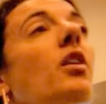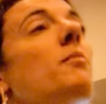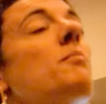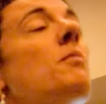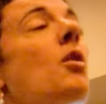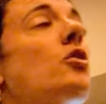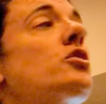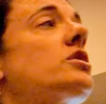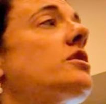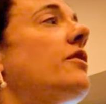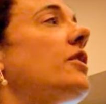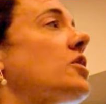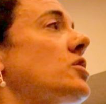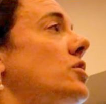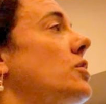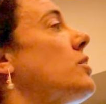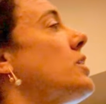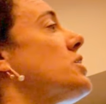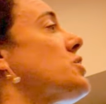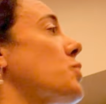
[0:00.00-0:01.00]
Most of our
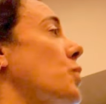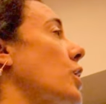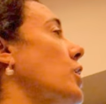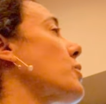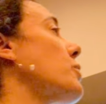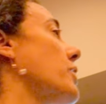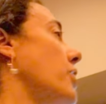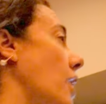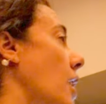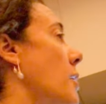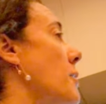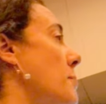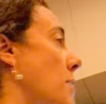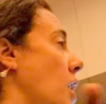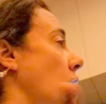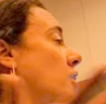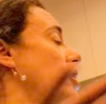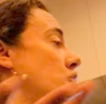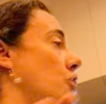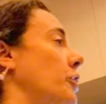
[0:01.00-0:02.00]
students work with
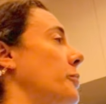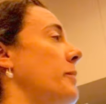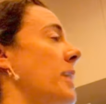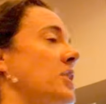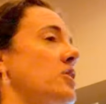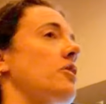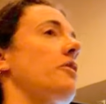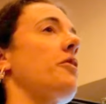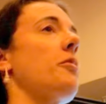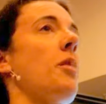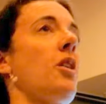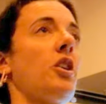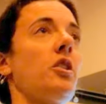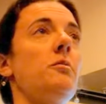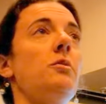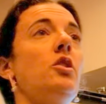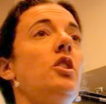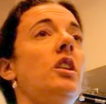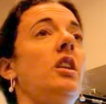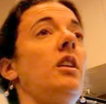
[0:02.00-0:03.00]
an adult mentor from our
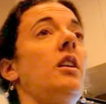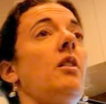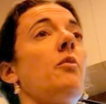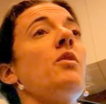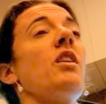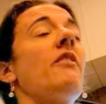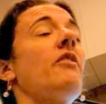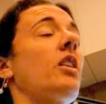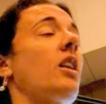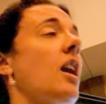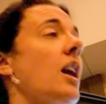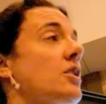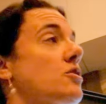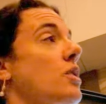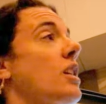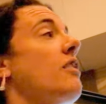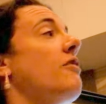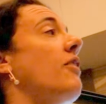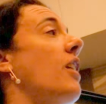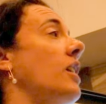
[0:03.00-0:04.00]
community. We have a
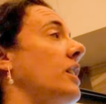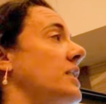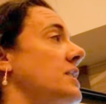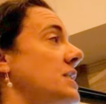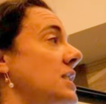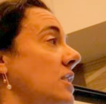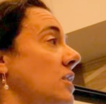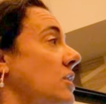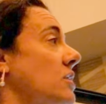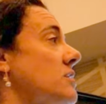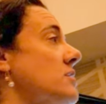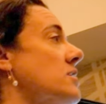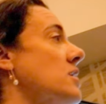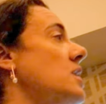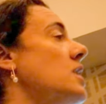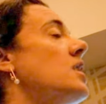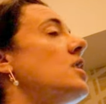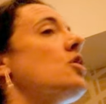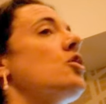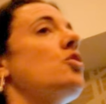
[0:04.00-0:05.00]
cadre of volunteers
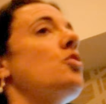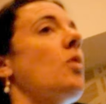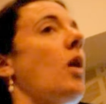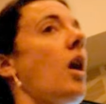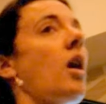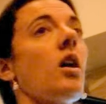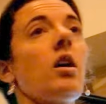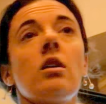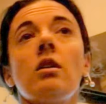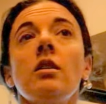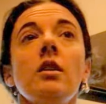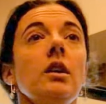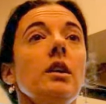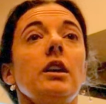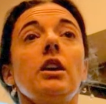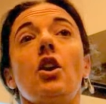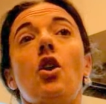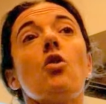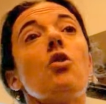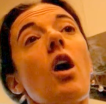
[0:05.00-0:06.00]
who are,
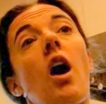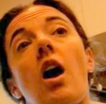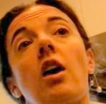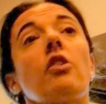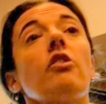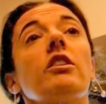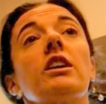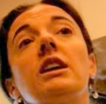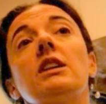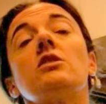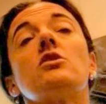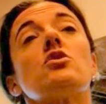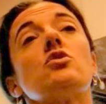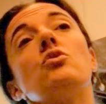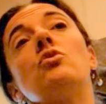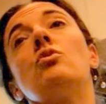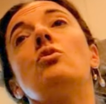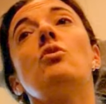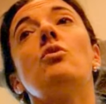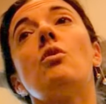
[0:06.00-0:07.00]
congregants
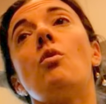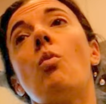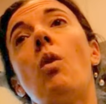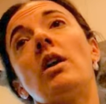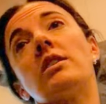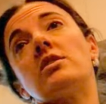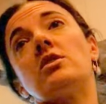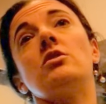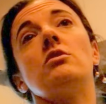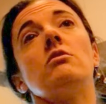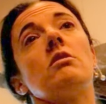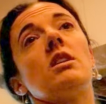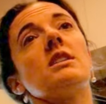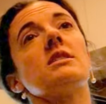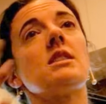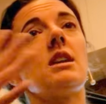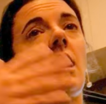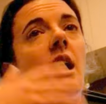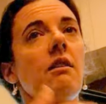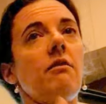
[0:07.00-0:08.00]
who want to do this.
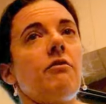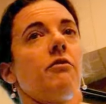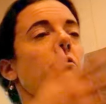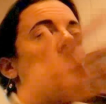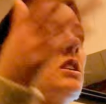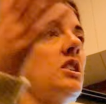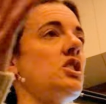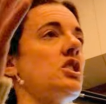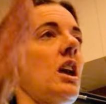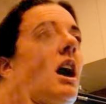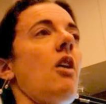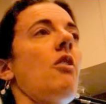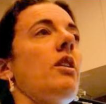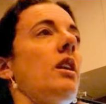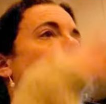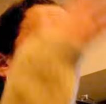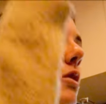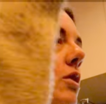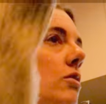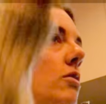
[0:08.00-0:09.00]
And I've reached out
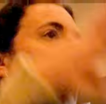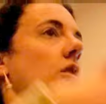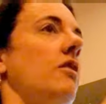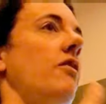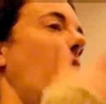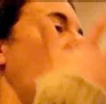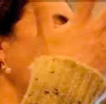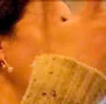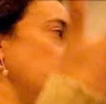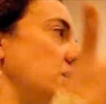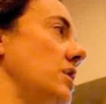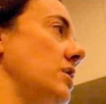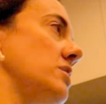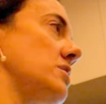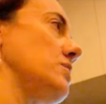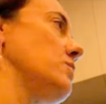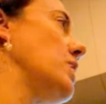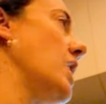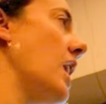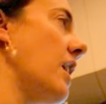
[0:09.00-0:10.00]
and recruited volunteers,
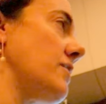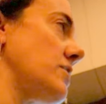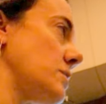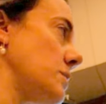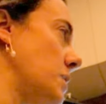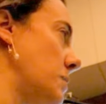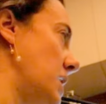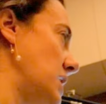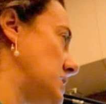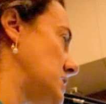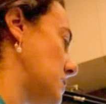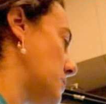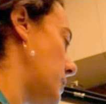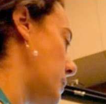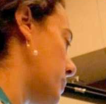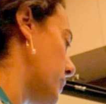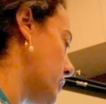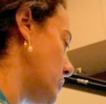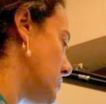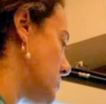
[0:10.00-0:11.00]
and we have some amazing
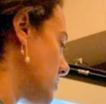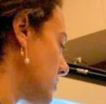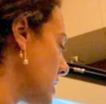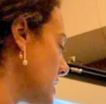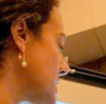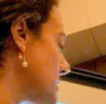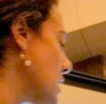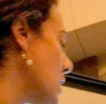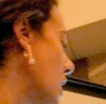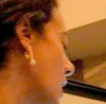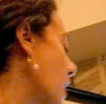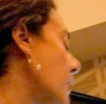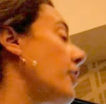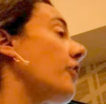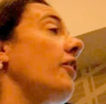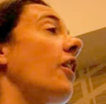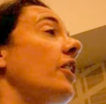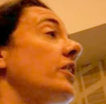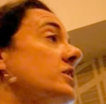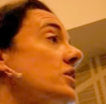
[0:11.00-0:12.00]
people who do this. They're
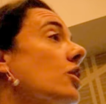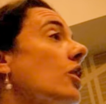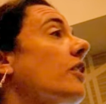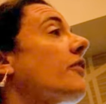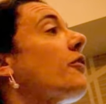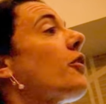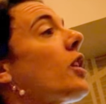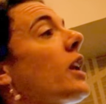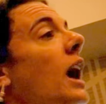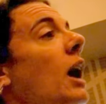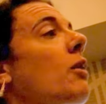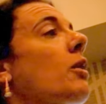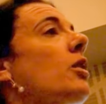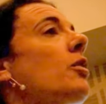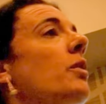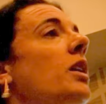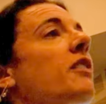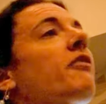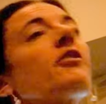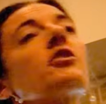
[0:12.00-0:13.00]
volunteering for an hour a
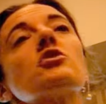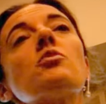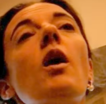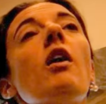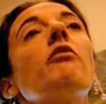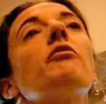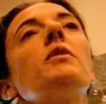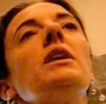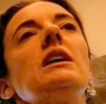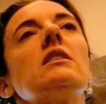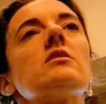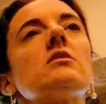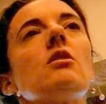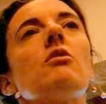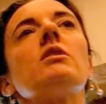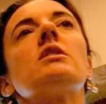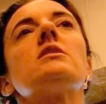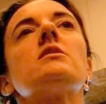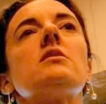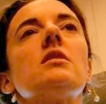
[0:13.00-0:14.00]
week for 12 weeks. So
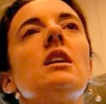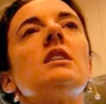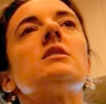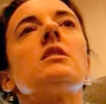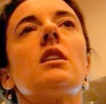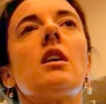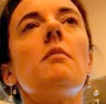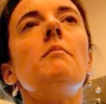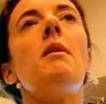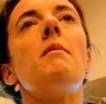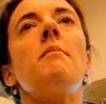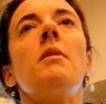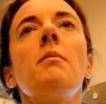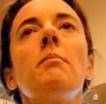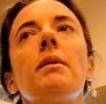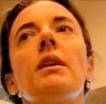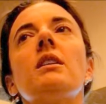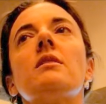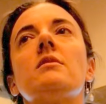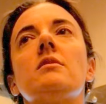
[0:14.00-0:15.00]
it's a commitment,
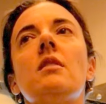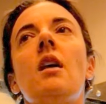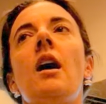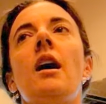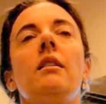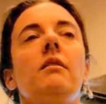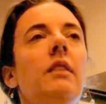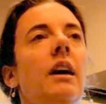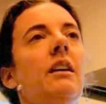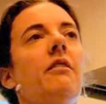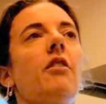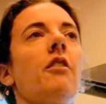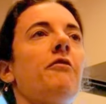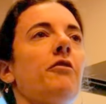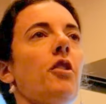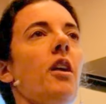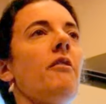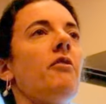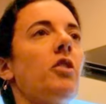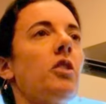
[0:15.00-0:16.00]
but it's not like a
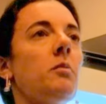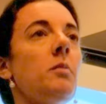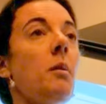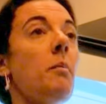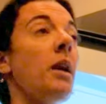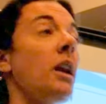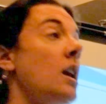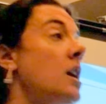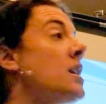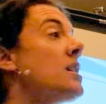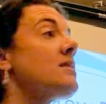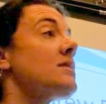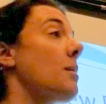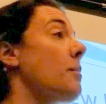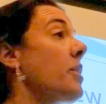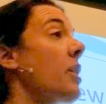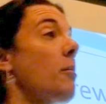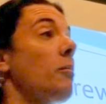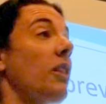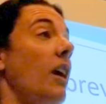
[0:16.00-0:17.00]
forever commitment. Some
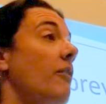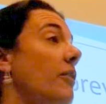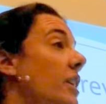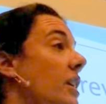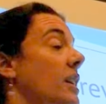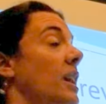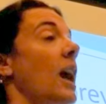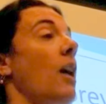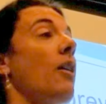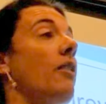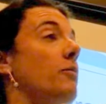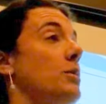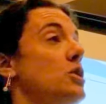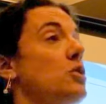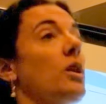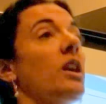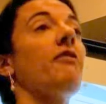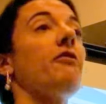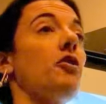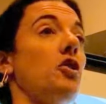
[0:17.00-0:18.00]
of them love it and now have been
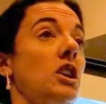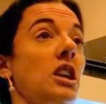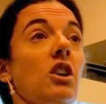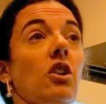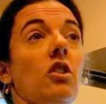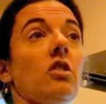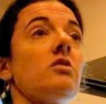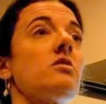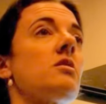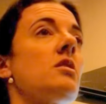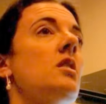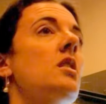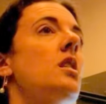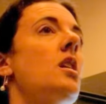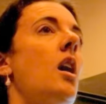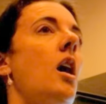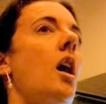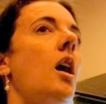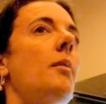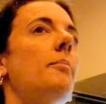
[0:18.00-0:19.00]
doing it for years.
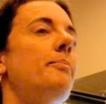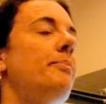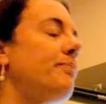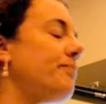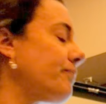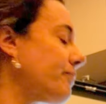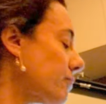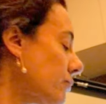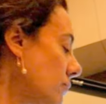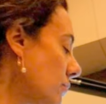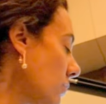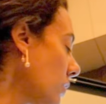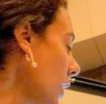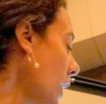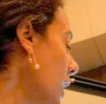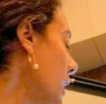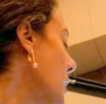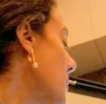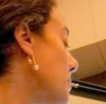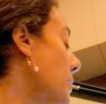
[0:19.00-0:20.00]

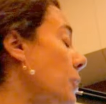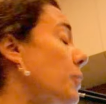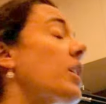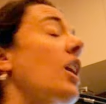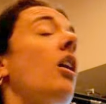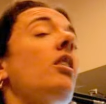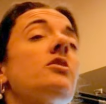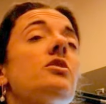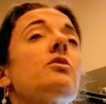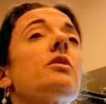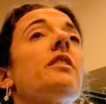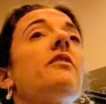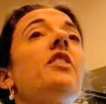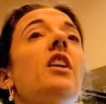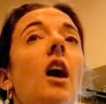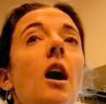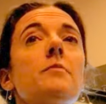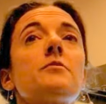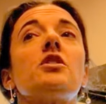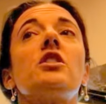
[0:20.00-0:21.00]
But we also give
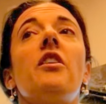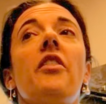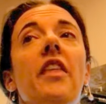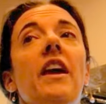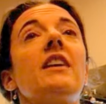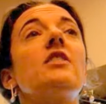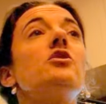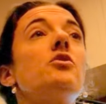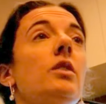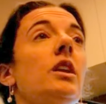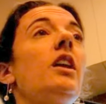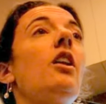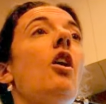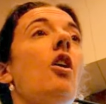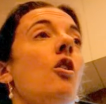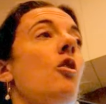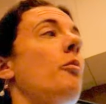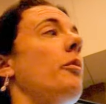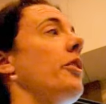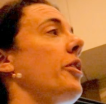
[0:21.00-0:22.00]
the option that they can do it at
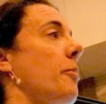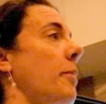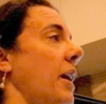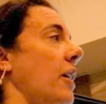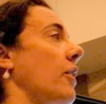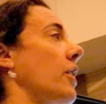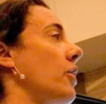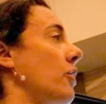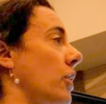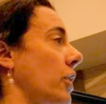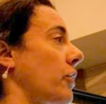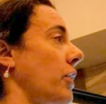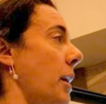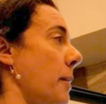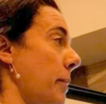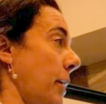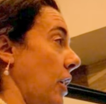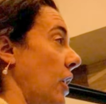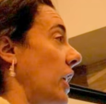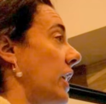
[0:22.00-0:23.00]
home with a parent or a
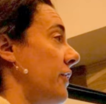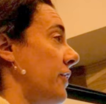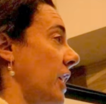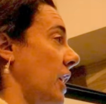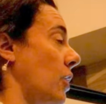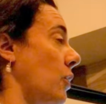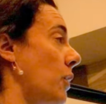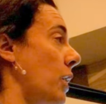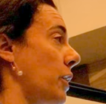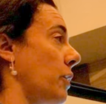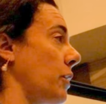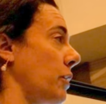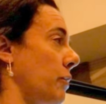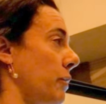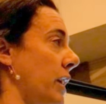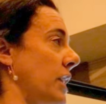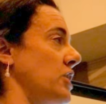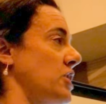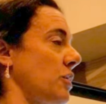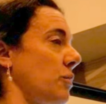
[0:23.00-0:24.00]
grandparent if they don't want to
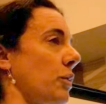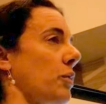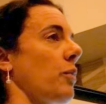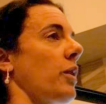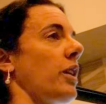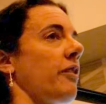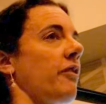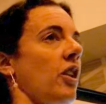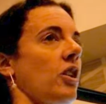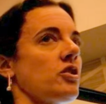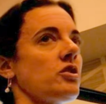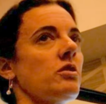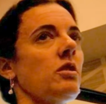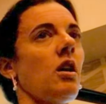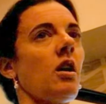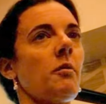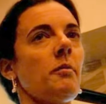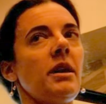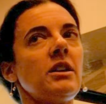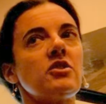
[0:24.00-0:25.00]
arrange it with one of
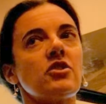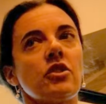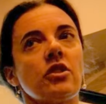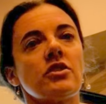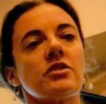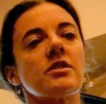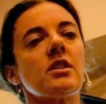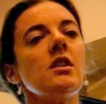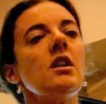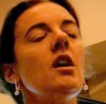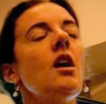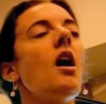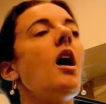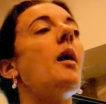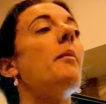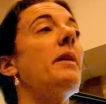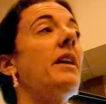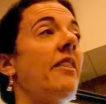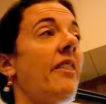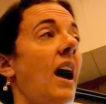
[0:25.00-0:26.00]
our mentors.
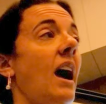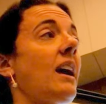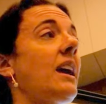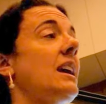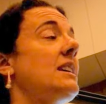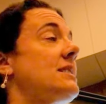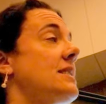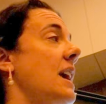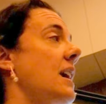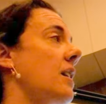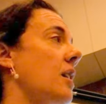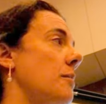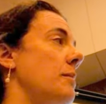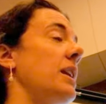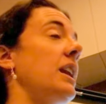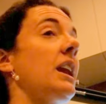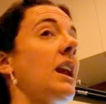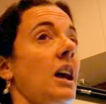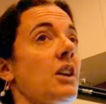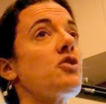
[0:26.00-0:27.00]
In that case, they come
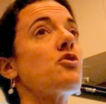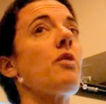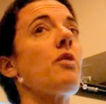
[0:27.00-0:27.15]
in and I